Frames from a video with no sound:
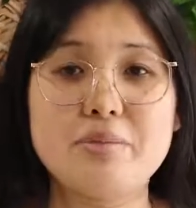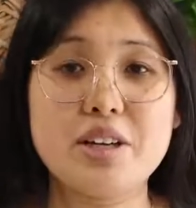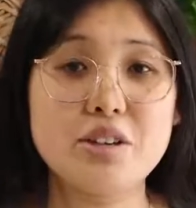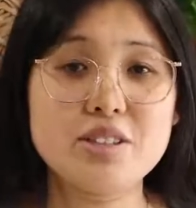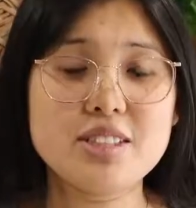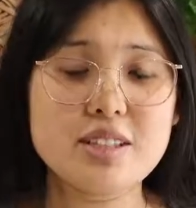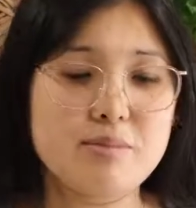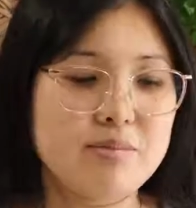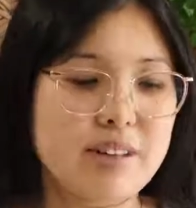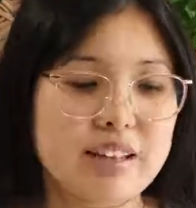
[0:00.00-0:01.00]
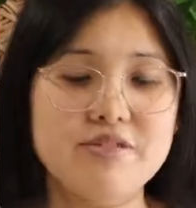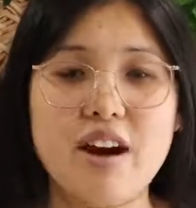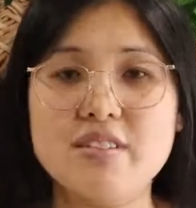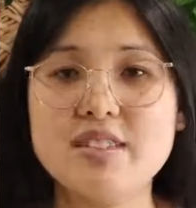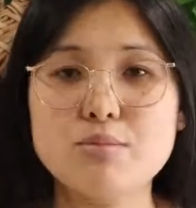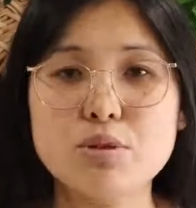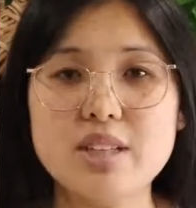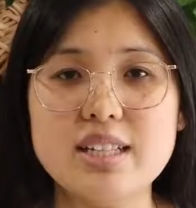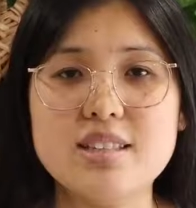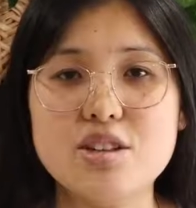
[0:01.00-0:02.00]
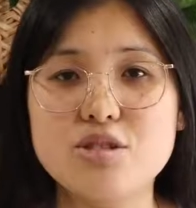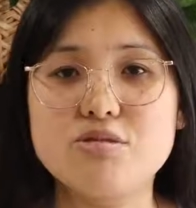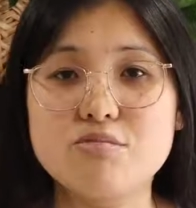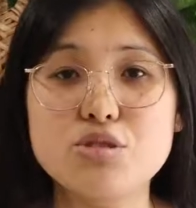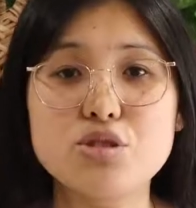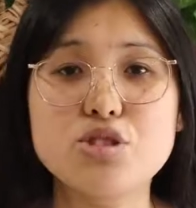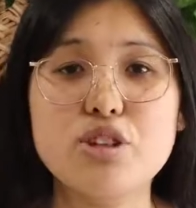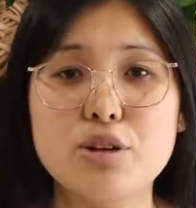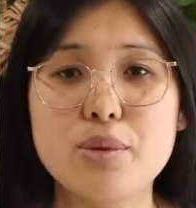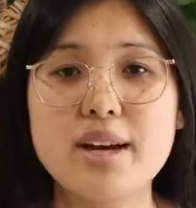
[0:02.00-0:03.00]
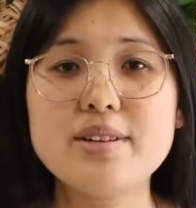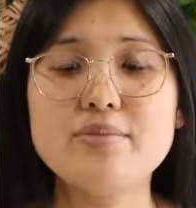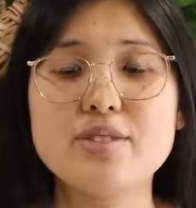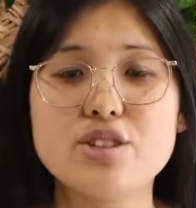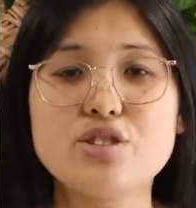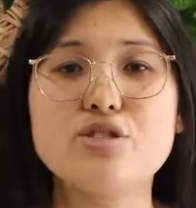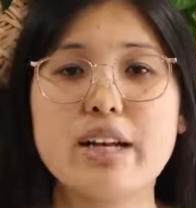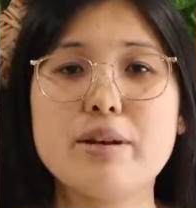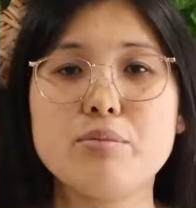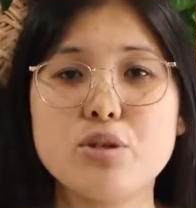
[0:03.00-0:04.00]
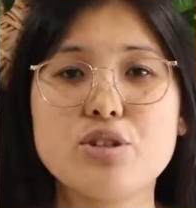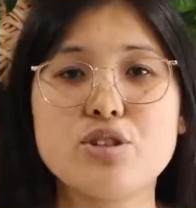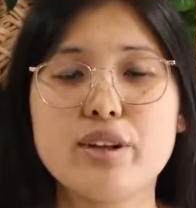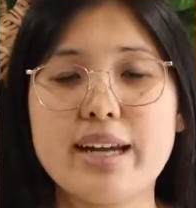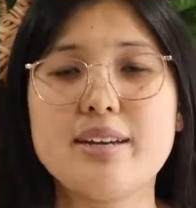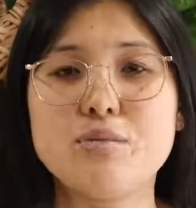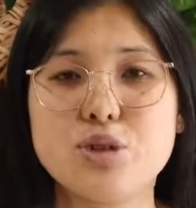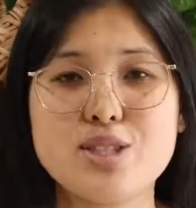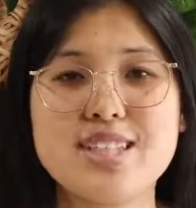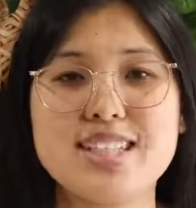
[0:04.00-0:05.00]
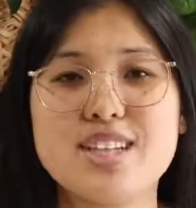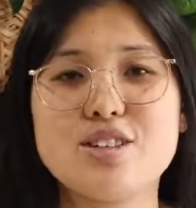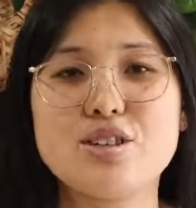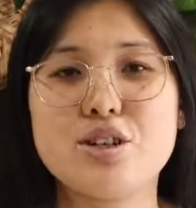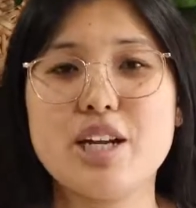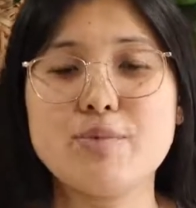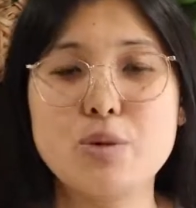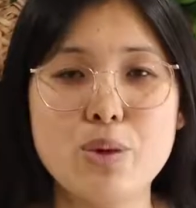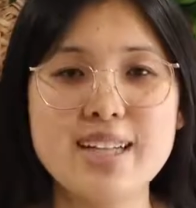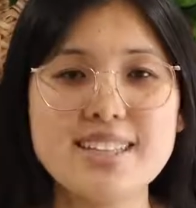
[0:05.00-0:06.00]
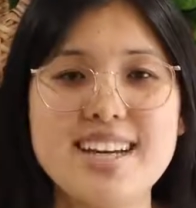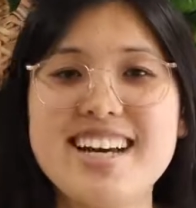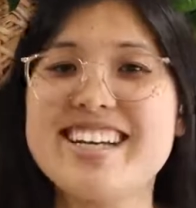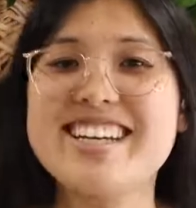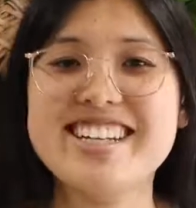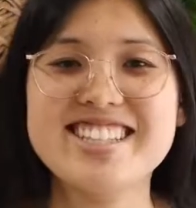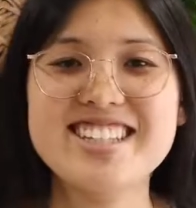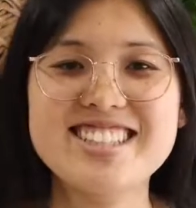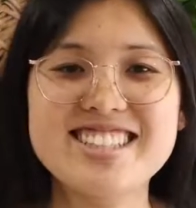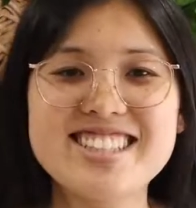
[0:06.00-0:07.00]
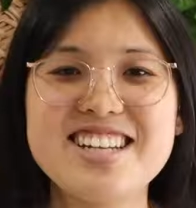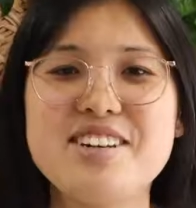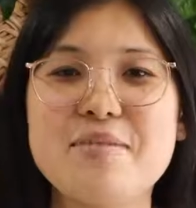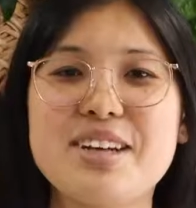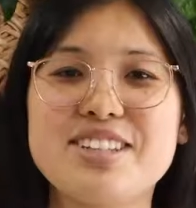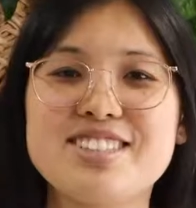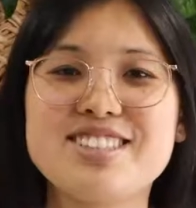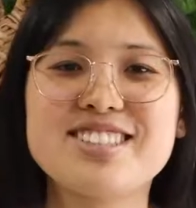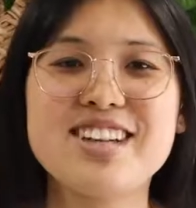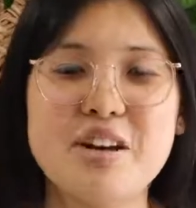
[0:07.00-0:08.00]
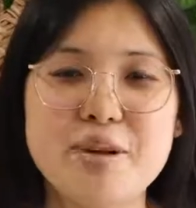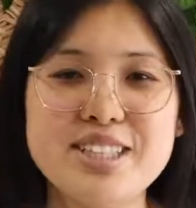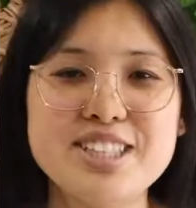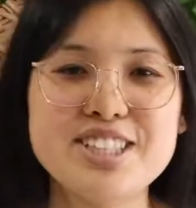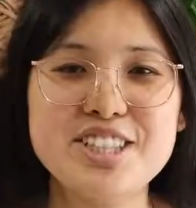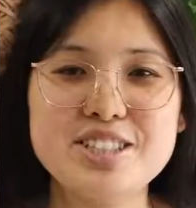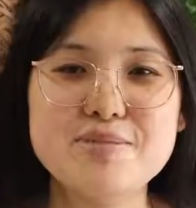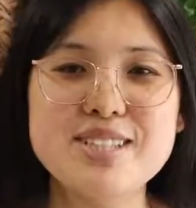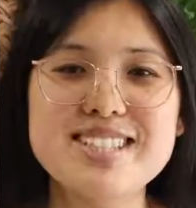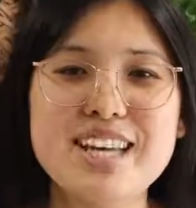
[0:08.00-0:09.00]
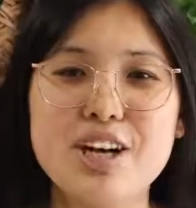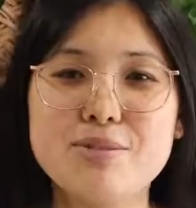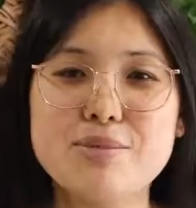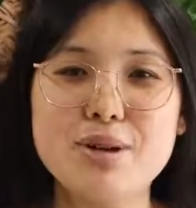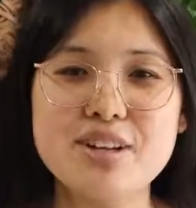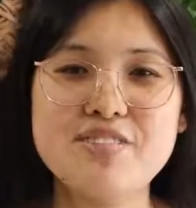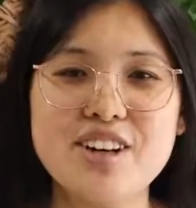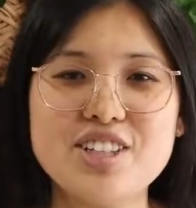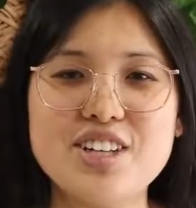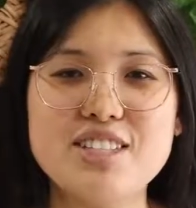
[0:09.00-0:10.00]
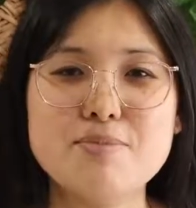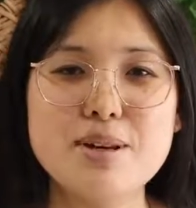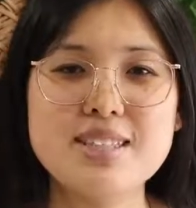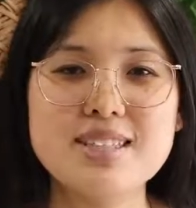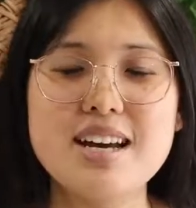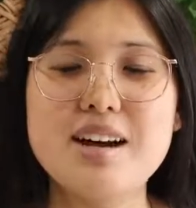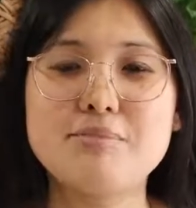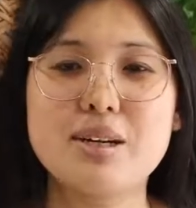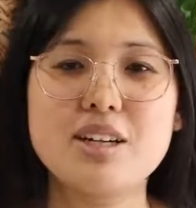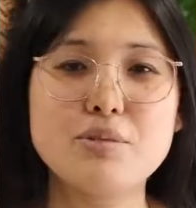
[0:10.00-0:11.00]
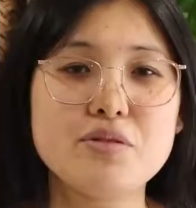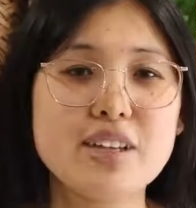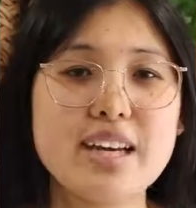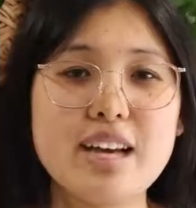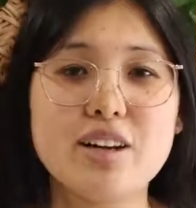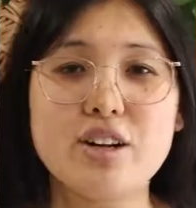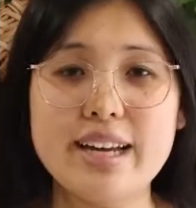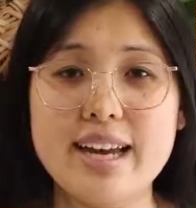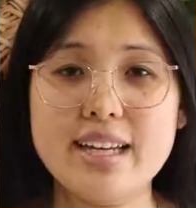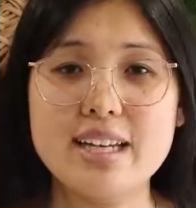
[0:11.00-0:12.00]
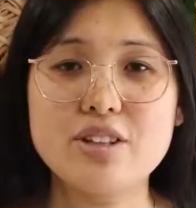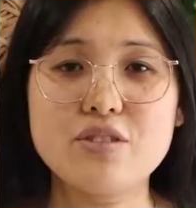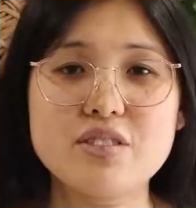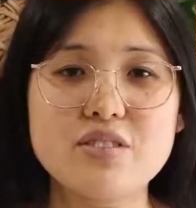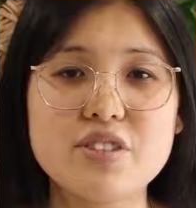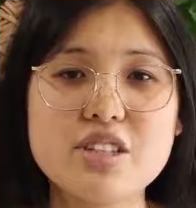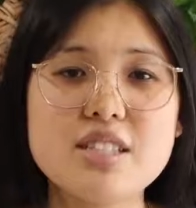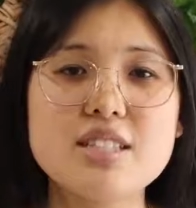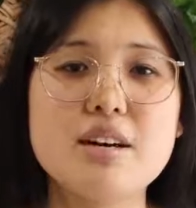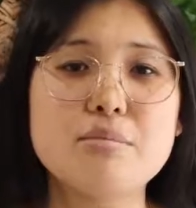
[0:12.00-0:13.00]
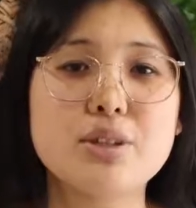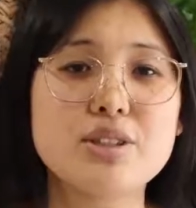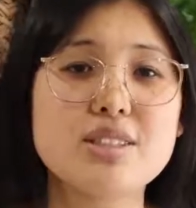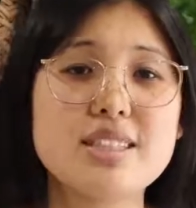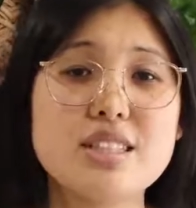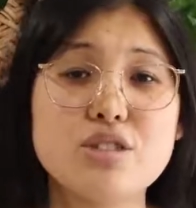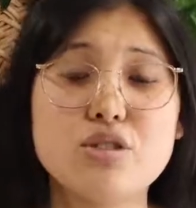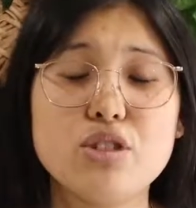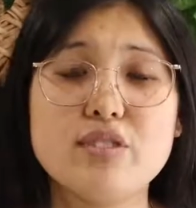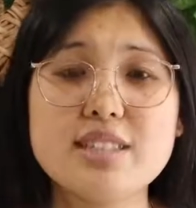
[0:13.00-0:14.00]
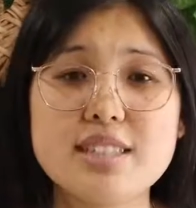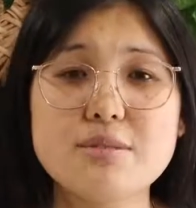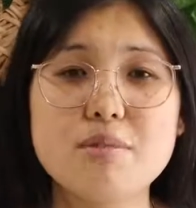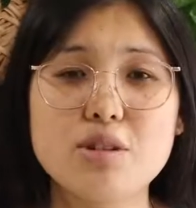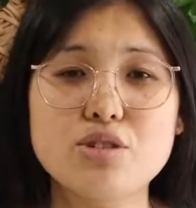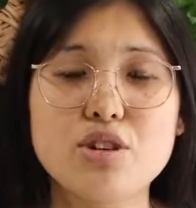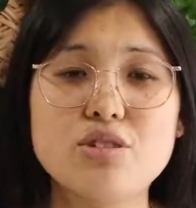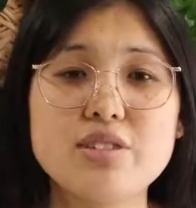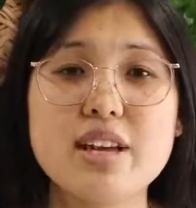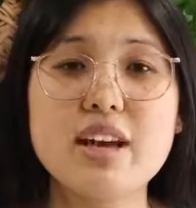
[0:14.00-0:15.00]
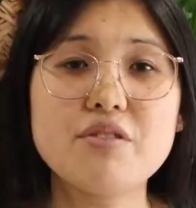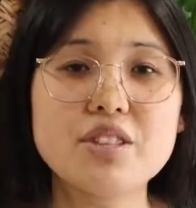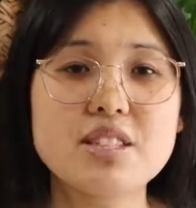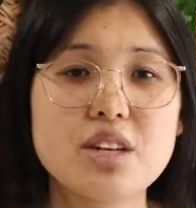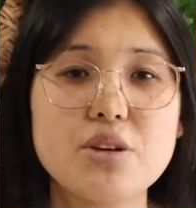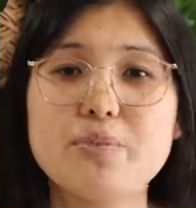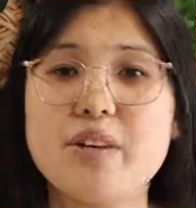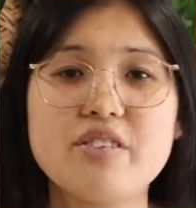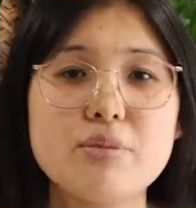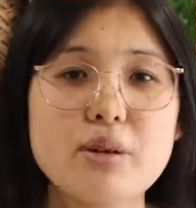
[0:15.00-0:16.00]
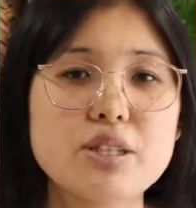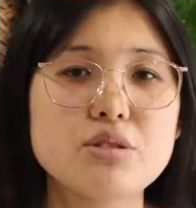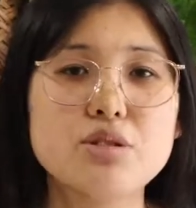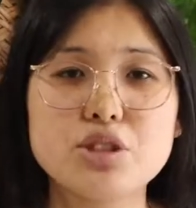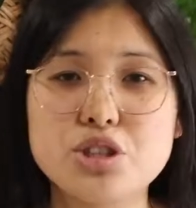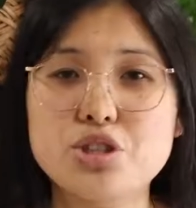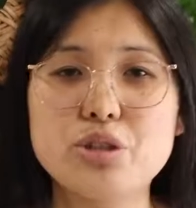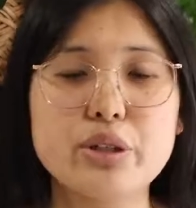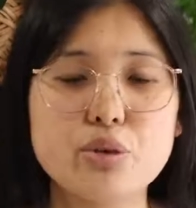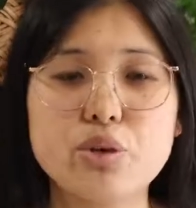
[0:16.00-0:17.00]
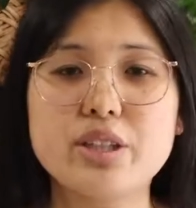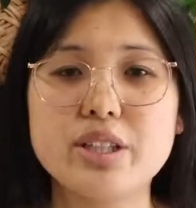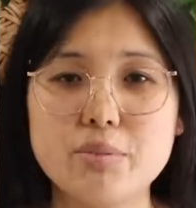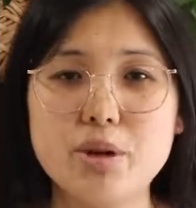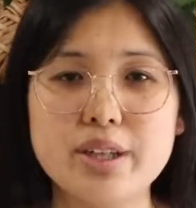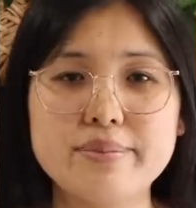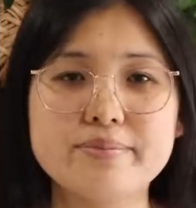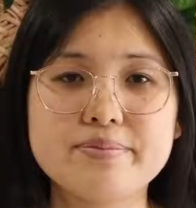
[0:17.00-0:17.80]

Here are some 5 simple things that you can do straight away to really boost your innate immunity. So number 1, get adjusted, because chiropractic adjustments help the body function its best by removing any nerve interference, because it's your nervous system that controls every cell, every muscle, tissue and organ in your body.